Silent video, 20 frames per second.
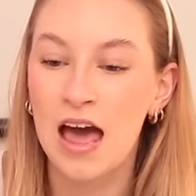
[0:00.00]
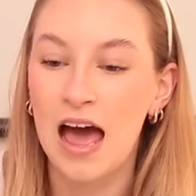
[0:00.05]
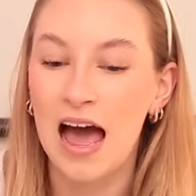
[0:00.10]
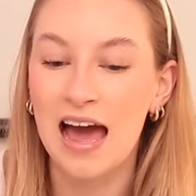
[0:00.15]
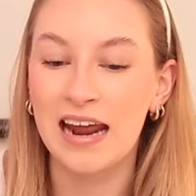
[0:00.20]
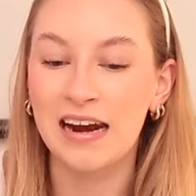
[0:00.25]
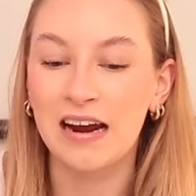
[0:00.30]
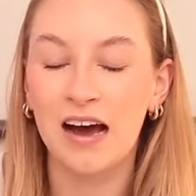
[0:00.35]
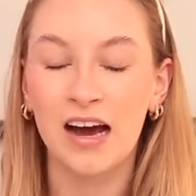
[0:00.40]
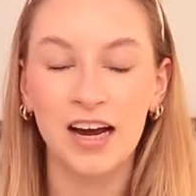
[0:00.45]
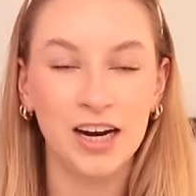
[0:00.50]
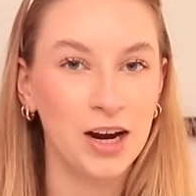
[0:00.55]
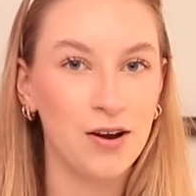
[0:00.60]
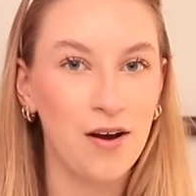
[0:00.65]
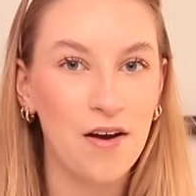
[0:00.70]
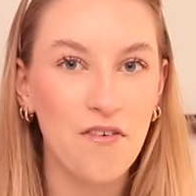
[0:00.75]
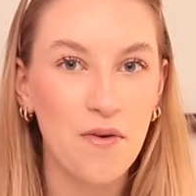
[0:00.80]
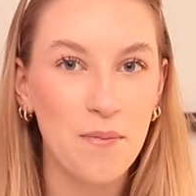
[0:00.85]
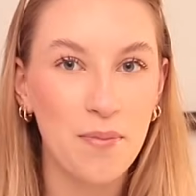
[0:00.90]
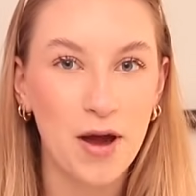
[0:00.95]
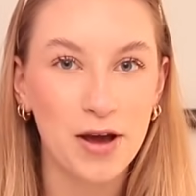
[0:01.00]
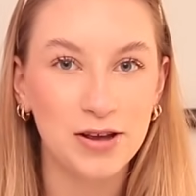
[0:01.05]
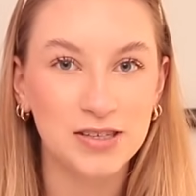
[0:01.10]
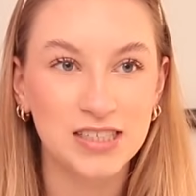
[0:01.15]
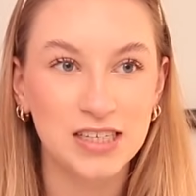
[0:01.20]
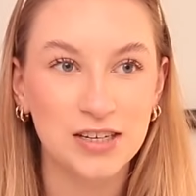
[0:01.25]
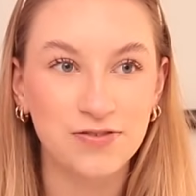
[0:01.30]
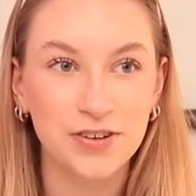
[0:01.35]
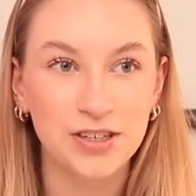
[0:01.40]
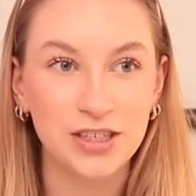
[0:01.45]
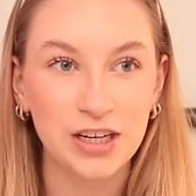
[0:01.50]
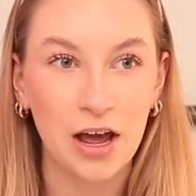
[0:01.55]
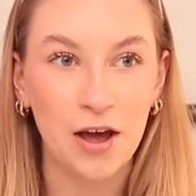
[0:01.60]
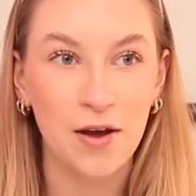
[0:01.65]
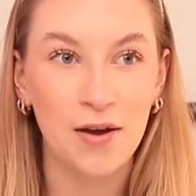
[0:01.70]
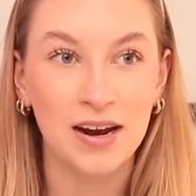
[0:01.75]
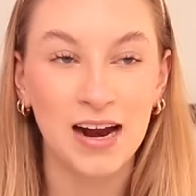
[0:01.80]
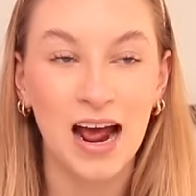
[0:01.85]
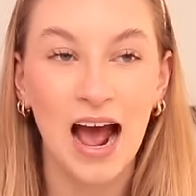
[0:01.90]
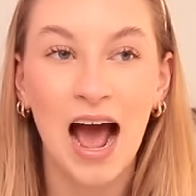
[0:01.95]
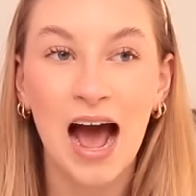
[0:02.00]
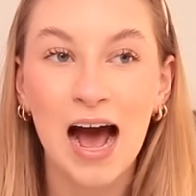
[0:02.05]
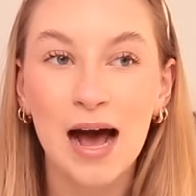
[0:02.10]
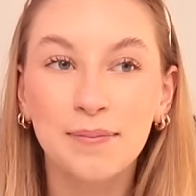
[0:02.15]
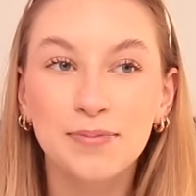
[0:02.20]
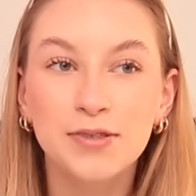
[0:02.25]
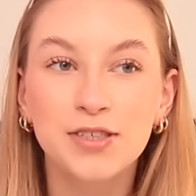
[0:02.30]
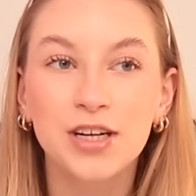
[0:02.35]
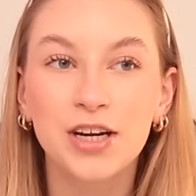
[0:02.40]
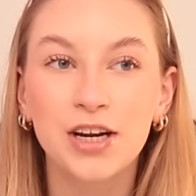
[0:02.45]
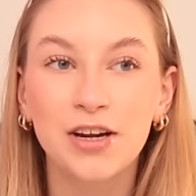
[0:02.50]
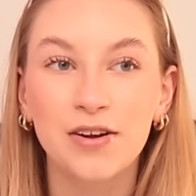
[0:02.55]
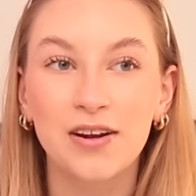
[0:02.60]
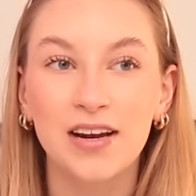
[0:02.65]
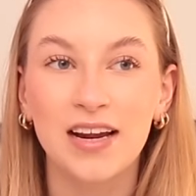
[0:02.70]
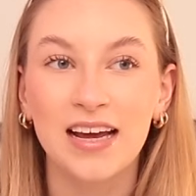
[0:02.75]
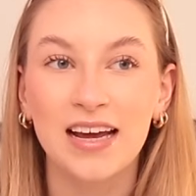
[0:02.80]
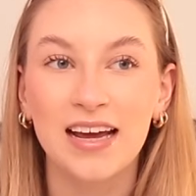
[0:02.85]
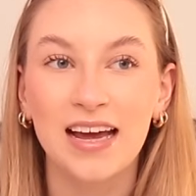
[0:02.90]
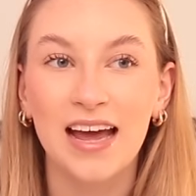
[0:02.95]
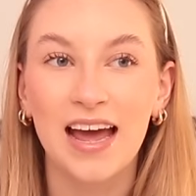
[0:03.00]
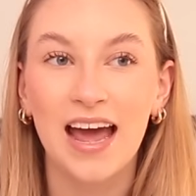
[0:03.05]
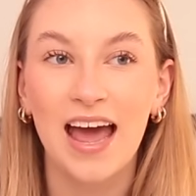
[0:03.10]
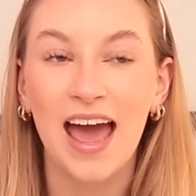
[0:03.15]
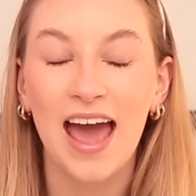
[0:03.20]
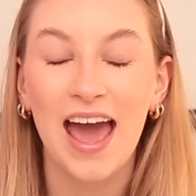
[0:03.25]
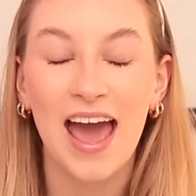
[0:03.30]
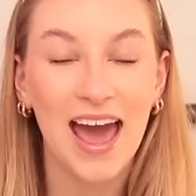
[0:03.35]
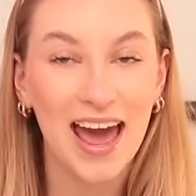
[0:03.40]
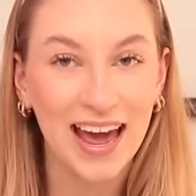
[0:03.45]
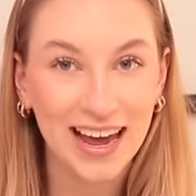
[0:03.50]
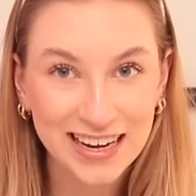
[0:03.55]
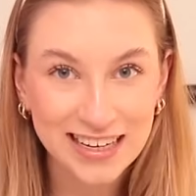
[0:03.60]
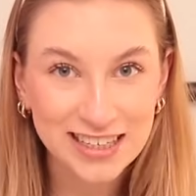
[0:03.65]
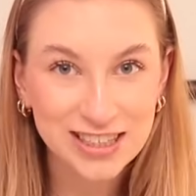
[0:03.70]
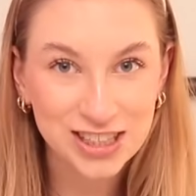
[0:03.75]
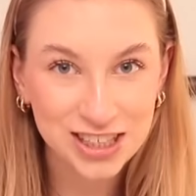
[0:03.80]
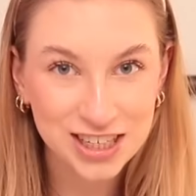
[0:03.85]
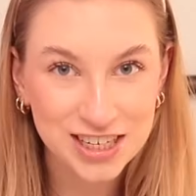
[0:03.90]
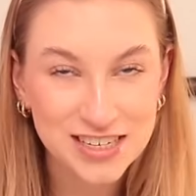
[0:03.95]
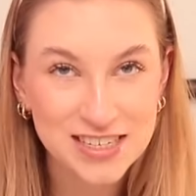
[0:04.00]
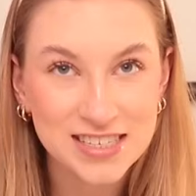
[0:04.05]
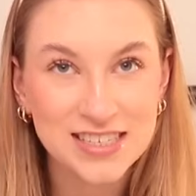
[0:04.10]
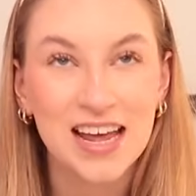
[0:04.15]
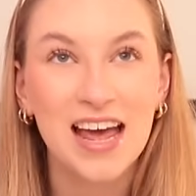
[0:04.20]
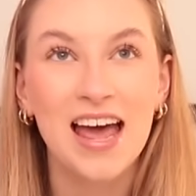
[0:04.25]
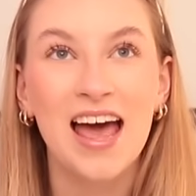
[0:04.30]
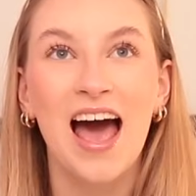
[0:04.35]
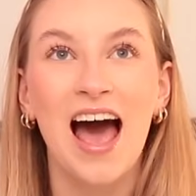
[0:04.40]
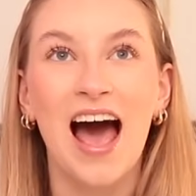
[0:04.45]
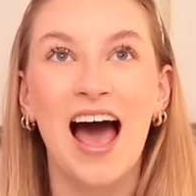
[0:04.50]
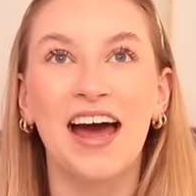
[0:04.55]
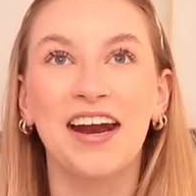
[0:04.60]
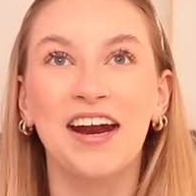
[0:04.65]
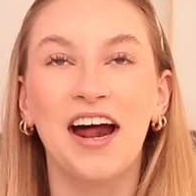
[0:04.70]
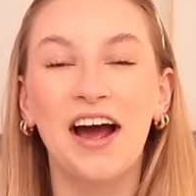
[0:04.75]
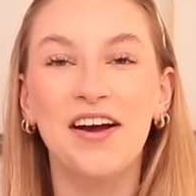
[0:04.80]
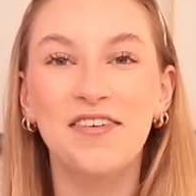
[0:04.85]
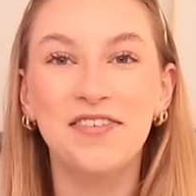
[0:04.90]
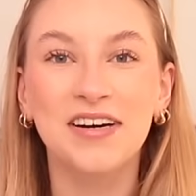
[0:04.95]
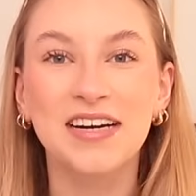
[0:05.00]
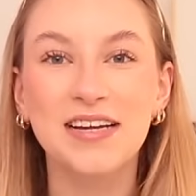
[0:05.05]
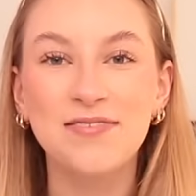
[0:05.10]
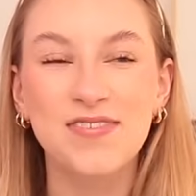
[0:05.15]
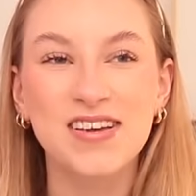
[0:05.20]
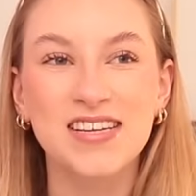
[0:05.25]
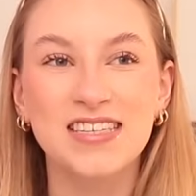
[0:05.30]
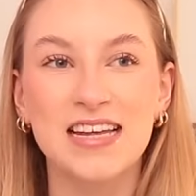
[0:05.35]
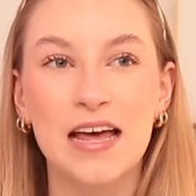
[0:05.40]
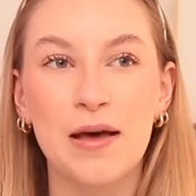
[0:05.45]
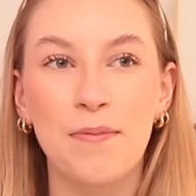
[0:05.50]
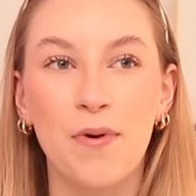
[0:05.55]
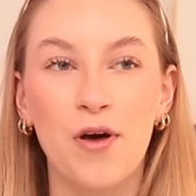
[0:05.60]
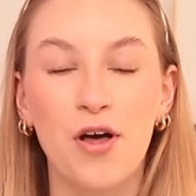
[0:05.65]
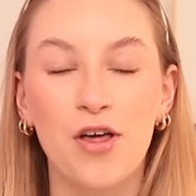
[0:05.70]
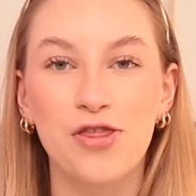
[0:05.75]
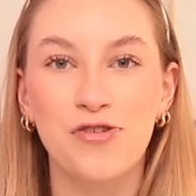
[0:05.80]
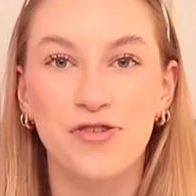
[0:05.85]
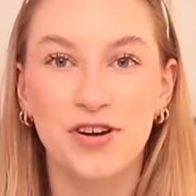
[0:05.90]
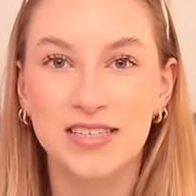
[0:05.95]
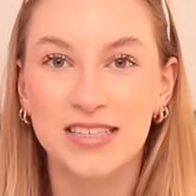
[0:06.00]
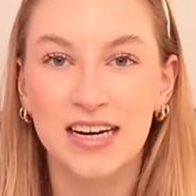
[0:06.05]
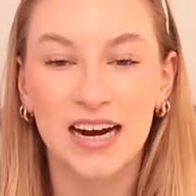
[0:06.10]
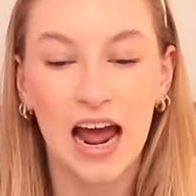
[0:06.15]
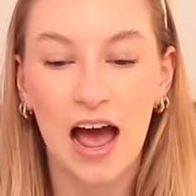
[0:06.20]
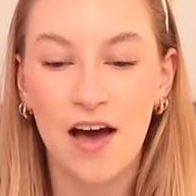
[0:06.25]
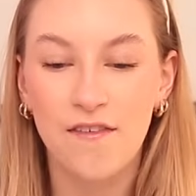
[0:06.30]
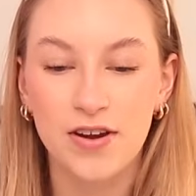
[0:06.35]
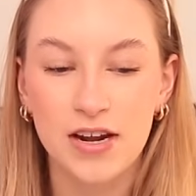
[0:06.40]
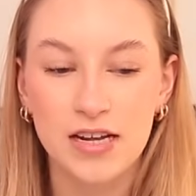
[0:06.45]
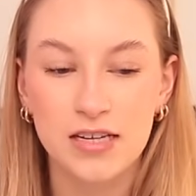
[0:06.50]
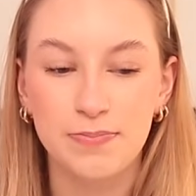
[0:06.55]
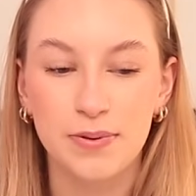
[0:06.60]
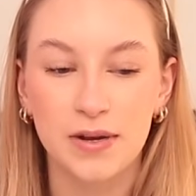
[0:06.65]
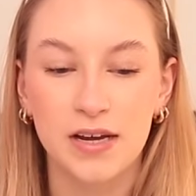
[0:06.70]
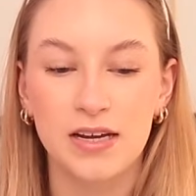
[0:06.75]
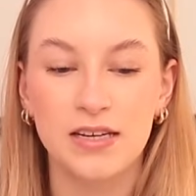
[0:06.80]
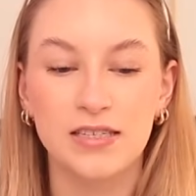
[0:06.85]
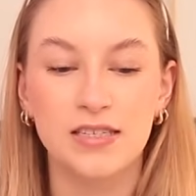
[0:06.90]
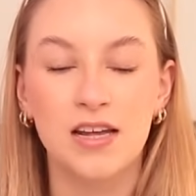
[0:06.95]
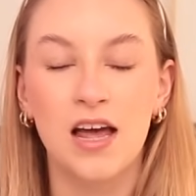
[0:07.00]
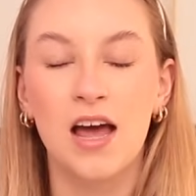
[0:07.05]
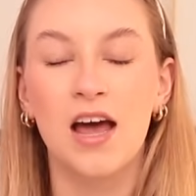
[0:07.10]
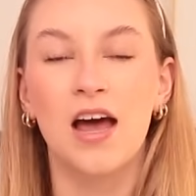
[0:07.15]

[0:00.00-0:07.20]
and I know I haven't posted a video in absolutely ages and I really miss it, but the reason I haven't is because,